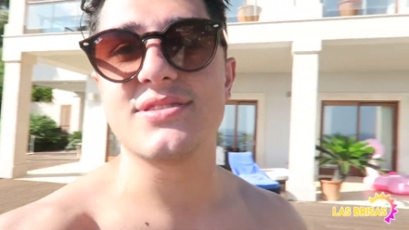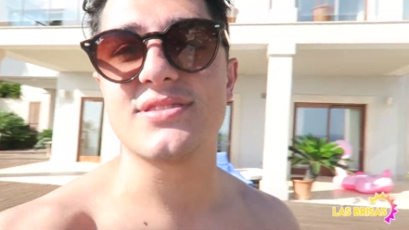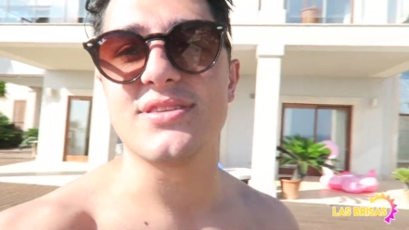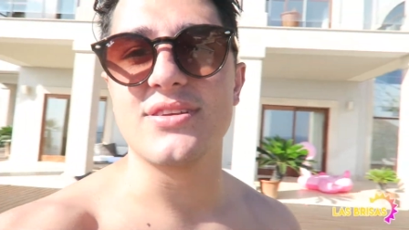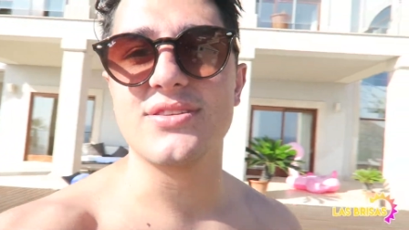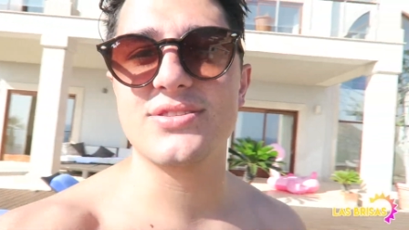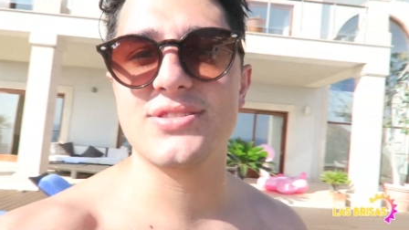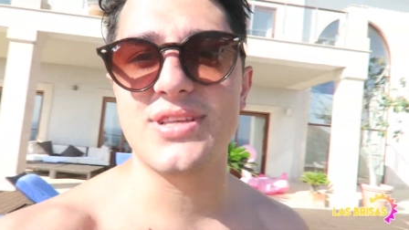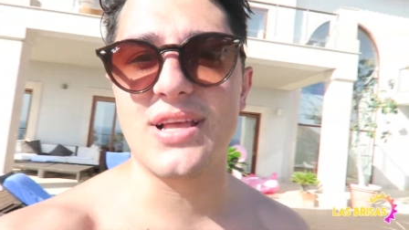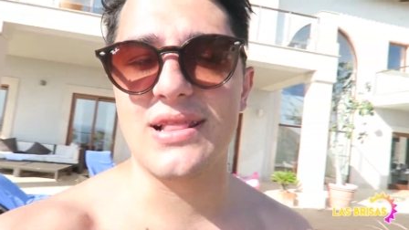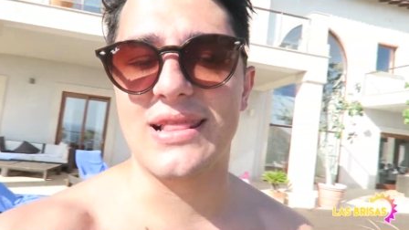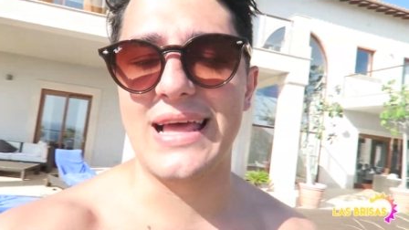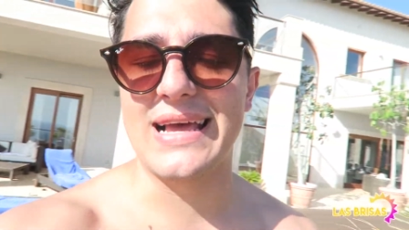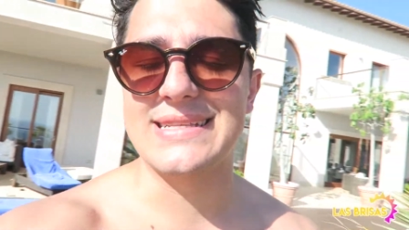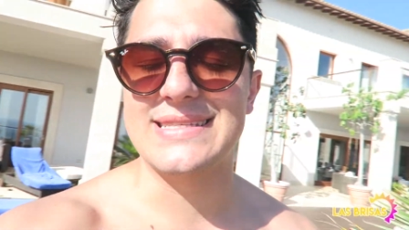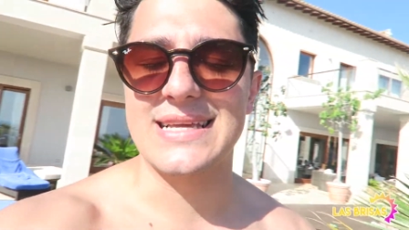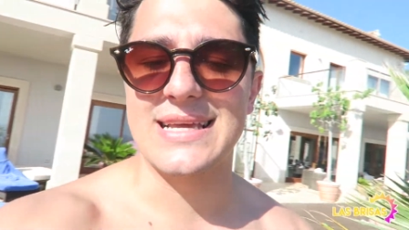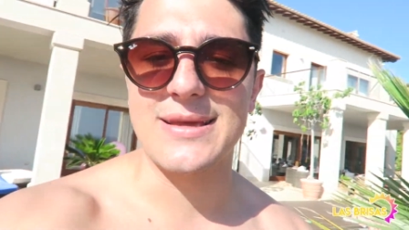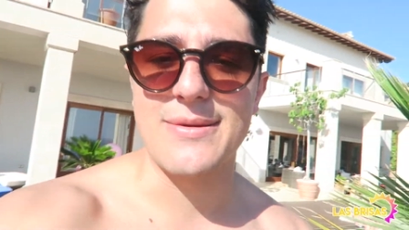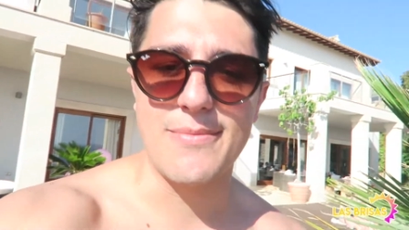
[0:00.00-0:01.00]
sun's
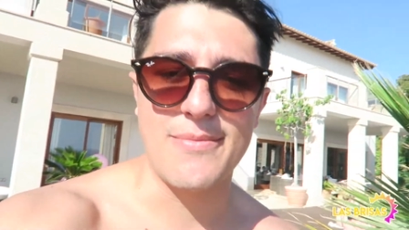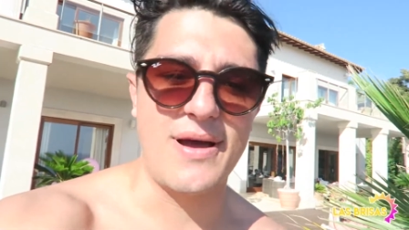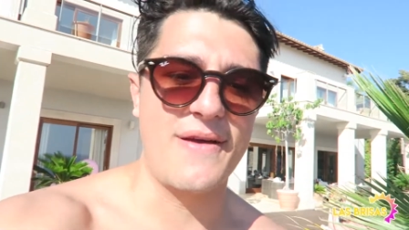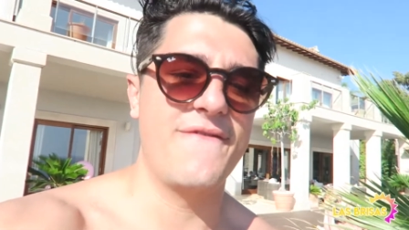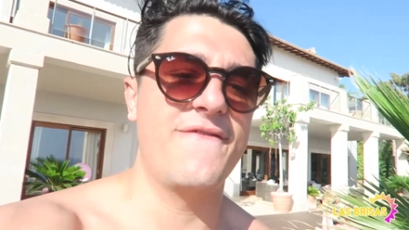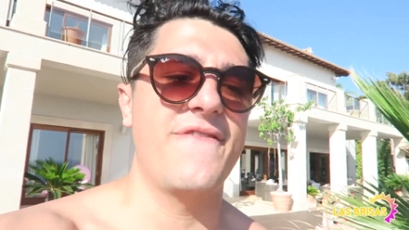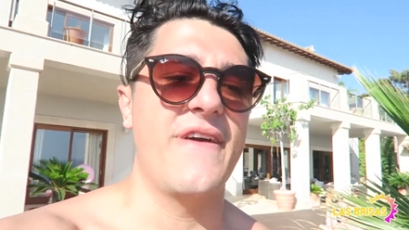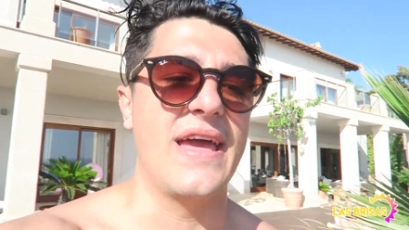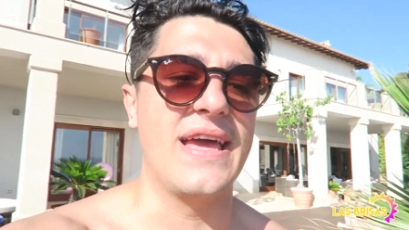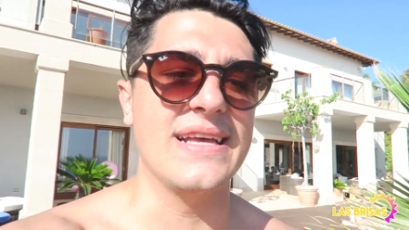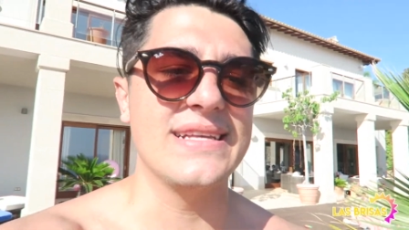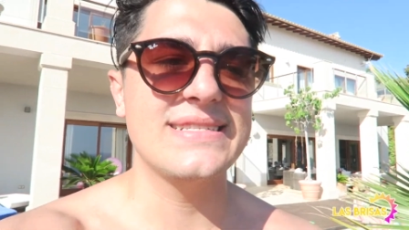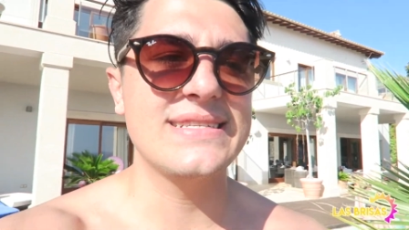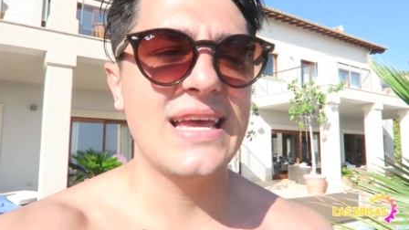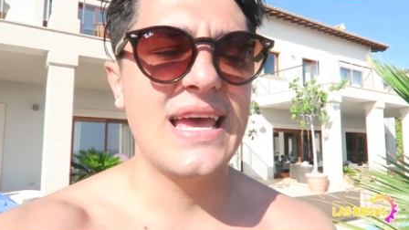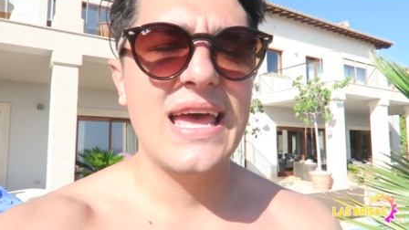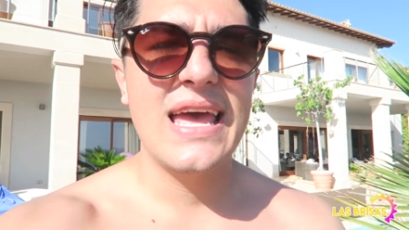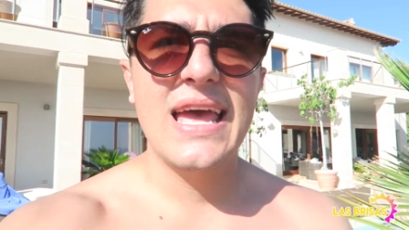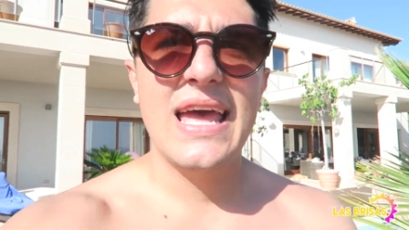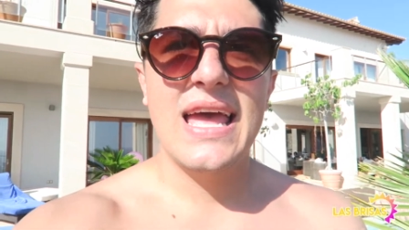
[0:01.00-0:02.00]
lighting my face.
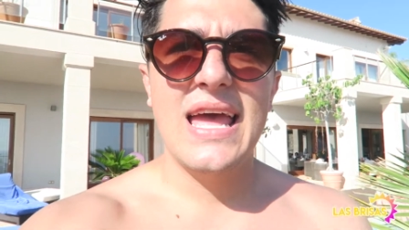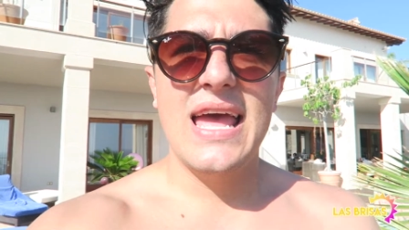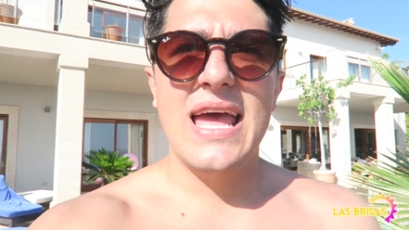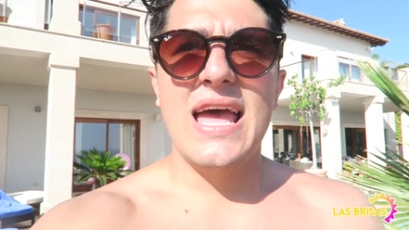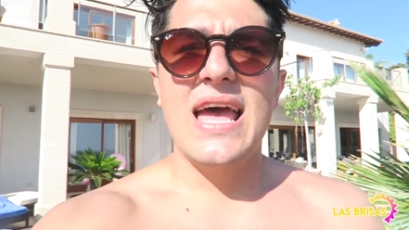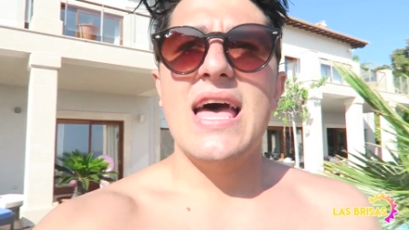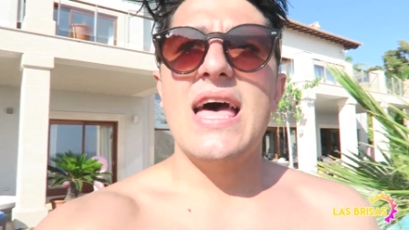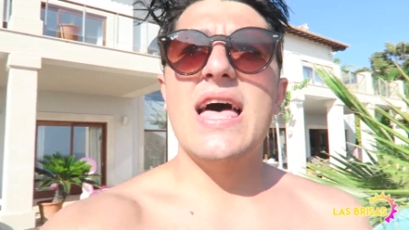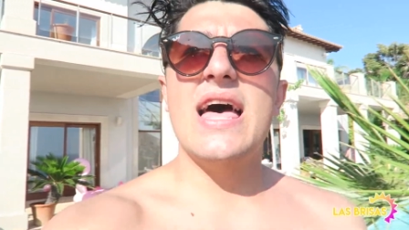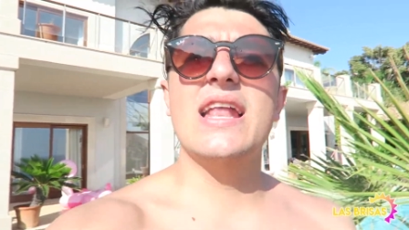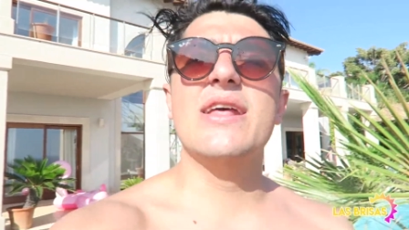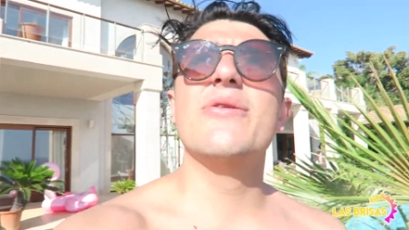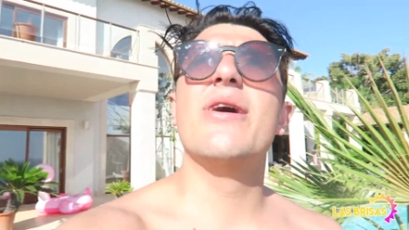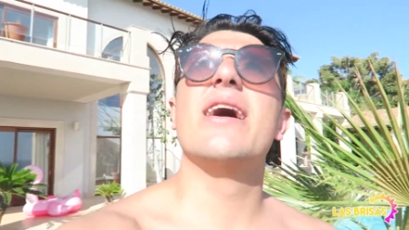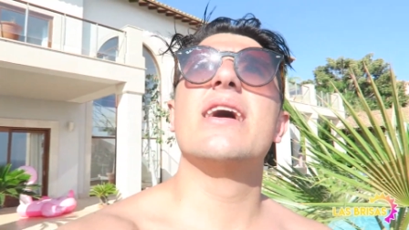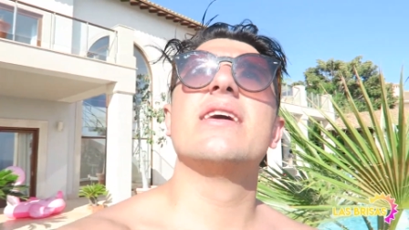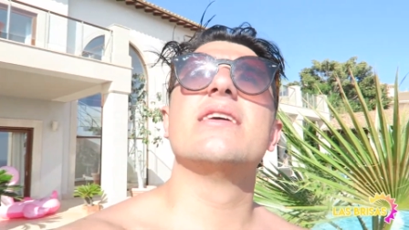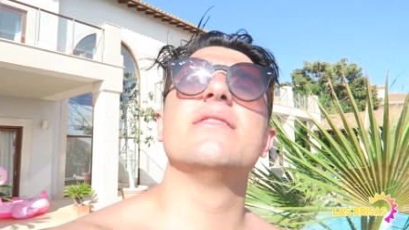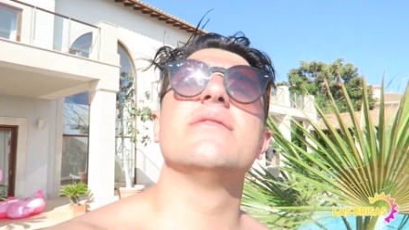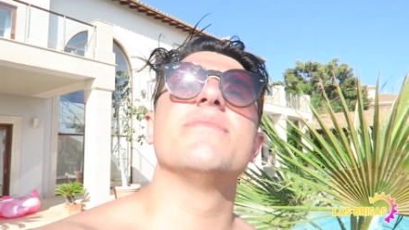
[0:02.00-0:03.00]

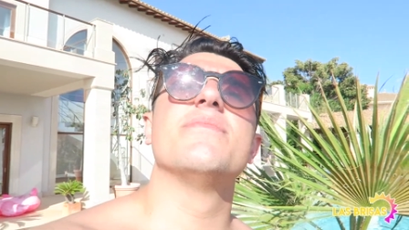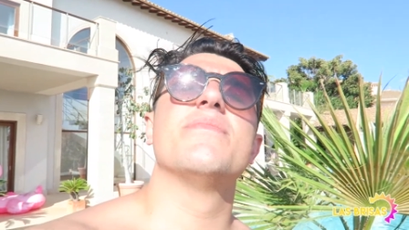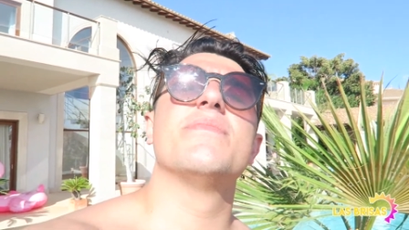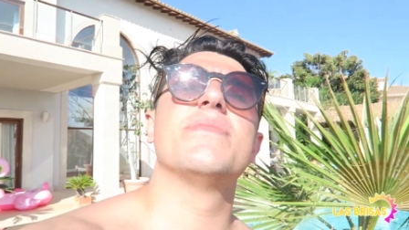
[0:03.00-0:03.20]
Anyway,